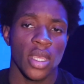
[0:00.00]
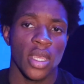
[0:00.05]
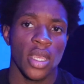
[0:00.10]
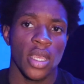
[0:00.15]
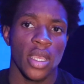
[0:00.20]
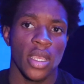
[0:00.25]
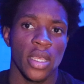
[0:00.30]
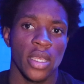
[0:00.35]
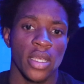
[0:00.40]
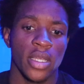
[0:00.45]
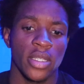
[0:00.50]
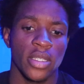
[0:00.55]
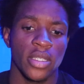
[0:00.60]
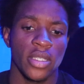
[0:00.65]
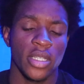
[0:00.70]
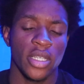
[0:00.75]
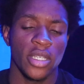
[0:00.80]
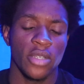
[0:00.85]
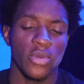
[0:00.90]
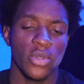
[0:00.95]
and
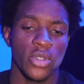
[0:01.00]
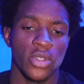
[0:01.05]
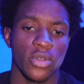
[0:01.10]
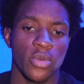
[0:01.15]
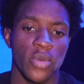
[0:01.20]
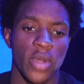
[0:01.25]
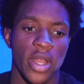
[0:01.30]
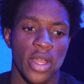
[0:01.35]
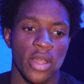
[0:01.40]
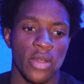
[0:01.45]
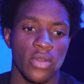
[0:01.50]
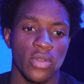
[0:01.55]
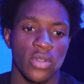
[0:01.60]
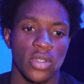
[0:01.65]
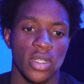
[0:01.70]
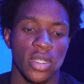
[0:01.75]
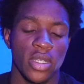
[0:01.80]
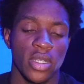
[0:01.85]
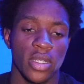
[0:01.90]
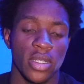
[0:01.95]
it was
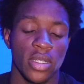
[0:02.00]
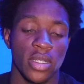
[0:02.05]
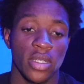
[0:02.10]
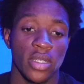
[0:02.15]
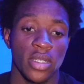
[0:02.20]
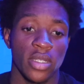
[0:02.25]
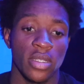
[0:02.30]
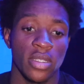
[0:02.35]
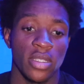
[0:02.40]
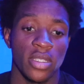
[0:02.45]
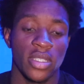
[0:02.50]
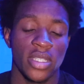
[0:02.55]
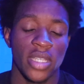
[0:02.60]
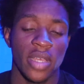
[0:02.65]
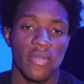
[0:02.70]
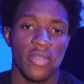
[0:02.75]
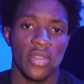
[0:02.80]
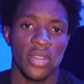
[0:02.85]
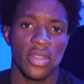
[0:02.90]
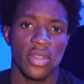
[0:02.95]
around
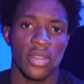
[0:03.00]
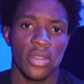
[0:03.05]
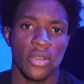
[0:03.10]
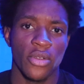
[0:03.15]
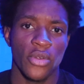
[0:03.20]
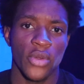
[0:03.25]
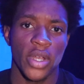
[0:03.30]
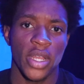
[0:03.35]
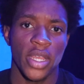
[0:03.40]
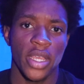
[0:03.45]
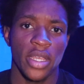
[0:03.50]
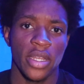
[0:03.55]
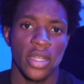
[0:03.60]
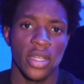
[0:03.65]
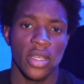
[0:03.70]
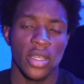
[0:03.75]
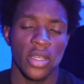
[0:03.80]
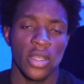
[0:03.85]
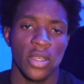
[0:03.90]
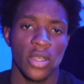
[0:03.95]
7th grade
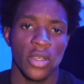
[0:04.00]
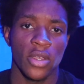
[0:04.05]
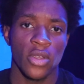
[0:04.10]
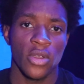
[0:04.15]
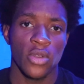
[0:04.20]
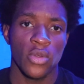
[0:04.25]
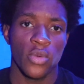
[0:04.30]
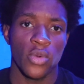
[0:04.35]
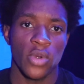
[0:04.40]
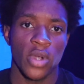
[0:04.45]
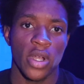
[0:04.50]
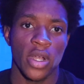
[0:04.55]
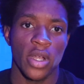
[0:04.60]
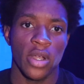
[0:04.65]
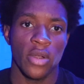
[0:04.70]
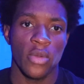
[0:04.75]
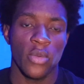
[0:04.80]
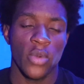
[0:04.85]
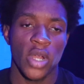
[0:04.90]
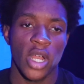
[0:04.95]
where
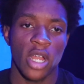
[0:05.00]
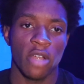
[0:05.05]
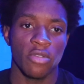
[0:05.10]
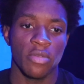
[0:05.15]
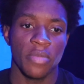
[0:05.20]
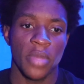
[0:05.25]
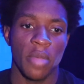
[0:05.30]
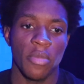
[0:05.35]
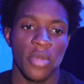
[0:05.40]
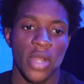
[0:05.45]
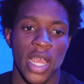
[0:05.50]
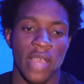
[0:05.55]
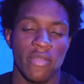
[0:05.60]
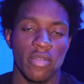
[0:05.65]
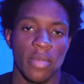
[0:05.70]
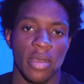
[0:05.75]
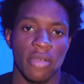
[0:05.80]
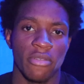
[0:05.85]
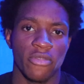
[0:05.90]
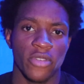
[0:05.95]
I remember having
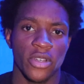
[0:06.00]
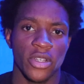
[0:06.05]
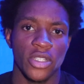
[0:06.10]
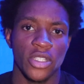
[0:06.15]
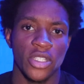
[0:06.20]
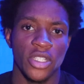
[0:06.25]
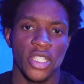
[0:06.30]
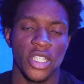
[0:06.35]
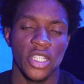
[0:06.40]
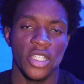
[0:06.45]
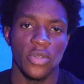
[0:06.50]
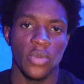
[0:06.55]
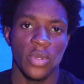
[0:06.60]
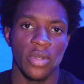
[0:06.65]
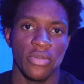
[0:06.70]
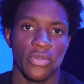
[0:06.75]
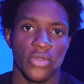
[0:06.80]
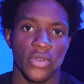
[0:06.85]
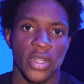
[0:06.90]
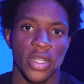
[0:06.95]
my first genuine
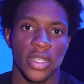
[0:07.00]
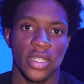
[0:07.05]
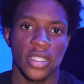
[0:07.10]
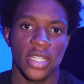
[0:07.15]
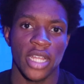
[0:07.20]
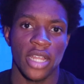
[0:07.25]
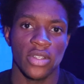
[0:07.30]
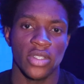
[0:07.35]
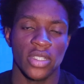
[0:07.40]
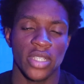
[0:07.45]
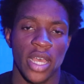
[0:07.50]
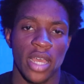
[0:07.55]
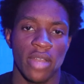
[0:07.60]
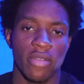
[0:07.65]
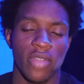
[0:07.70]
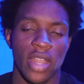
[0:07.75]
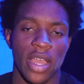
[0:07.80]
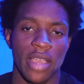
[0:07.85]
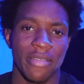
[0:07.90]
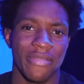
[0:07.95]
friends outside of
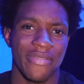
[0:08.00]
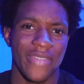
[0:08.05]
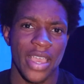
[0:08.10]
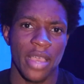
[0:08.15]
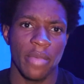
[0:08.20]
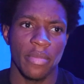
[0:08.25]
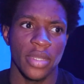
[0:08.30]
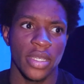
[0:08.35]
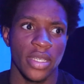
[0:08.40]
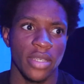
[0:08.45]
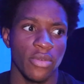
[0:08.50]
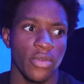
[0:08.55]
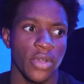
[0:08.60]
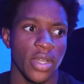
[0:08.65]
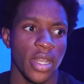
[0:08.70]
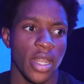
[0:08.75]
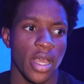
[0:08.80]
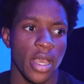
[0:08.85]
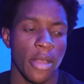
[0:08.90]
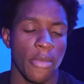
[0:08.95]
like family and
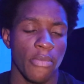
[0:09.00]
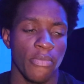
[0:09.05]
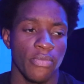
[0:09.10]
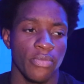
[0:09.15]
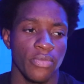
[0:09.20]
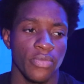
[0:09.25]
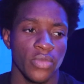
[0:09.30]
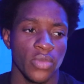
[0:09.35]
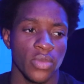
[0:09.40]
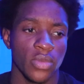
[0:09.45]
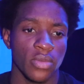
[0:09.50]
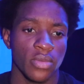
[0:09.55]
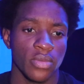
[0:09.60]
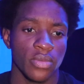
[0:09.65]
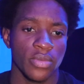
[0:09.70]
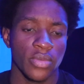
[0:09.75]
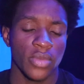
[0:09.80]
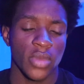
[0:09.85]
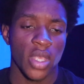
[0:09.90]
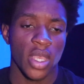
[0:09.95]
whatnot.
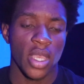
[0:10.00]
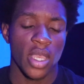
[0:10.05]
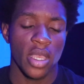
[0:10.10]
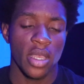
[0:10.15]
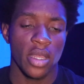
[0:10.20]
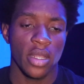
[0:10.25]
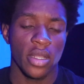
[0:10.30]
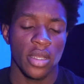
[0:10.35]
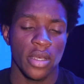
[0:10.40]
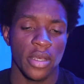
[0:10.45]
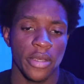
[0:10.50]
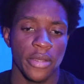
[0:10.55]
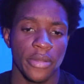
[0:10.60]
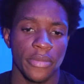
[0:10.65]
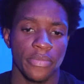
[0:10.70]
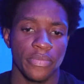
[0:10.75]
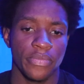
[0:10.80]
And I